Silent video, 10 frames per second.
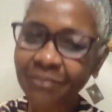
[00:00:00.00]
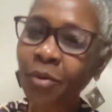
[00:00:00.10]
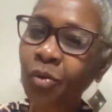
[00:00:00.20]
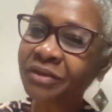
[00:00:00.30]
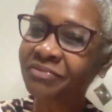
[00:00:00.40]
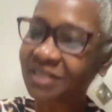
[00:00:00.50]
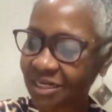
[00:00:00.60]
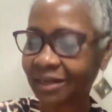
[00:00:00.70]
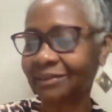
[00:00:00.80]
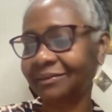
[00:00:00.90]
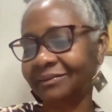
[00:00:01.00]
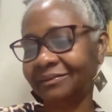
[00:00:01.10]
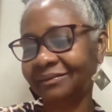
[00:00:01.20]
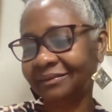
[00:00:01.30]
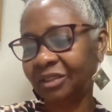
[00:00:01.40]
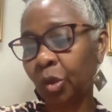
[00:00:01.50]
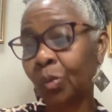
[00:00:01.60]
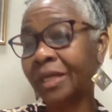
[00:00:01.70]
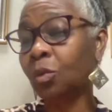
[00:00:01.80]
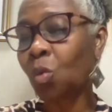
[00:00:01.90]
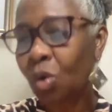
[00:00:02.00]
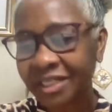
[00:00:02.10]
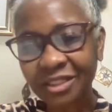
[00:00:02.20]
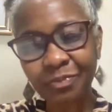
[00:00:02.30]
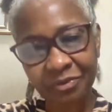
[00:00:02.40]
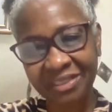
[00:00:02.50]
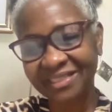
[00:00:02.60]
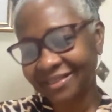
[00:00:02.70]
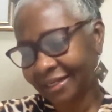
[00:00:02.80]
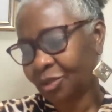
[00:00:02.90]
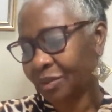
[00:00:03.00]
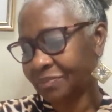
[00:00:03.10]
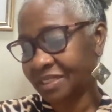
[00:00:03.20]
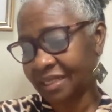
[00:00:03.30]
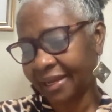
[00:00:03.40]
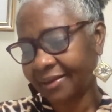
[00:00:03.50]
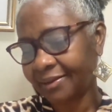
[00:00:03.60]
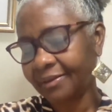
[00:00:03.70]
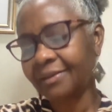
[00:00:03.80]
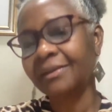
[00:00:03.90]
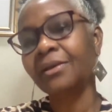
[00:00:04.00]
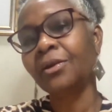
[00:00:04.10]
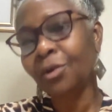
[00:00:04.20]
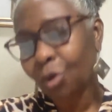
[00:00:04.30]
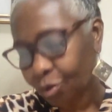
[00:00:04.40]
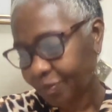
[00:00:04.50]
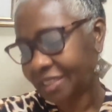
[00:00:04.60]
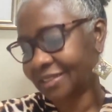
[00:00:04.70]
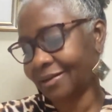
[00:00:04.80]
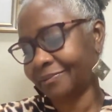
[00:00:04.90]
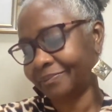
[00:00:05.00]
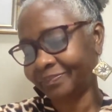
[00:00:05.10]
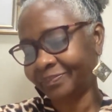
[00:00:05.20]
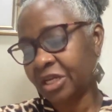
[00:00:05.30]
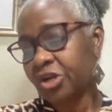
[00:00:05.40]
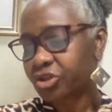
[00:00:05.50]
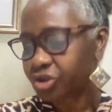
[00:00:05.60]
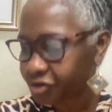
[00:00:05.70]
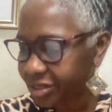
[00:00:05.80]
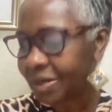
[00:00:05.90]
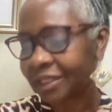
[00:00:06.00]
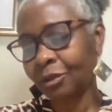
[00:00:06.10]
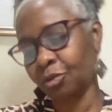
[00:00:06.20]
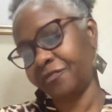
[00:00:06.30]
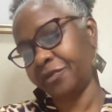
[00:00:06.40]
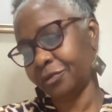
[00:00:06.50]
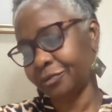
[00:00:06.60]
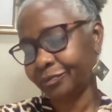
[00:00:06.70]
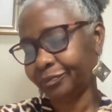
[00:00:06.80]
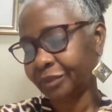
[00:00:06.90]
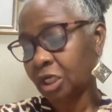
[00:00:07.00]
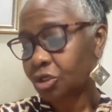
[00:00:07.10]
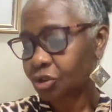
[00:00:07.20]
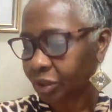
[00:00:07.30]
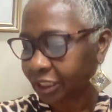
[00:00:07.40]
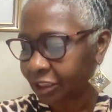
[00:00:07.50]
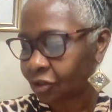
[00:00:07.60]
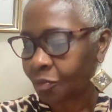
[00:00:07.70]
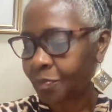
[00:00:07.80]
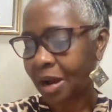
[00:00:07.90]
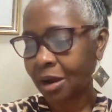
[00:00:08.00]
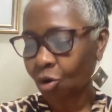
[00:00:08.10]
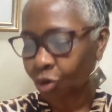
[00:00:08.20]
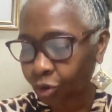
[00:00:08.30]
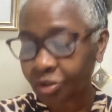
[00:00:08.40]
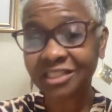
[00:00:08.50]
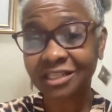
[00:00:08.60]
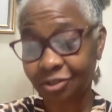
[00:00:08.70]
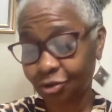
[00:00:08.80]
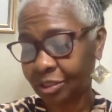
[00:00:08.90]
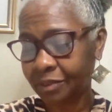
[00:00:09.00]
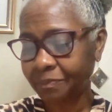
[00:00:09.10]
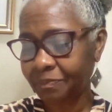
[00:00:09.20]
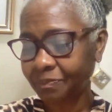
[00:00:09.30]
about the vision when the Holy Spirit said to him, say, look, Peter, 3 men are look for you. So get up and go downstairs to them.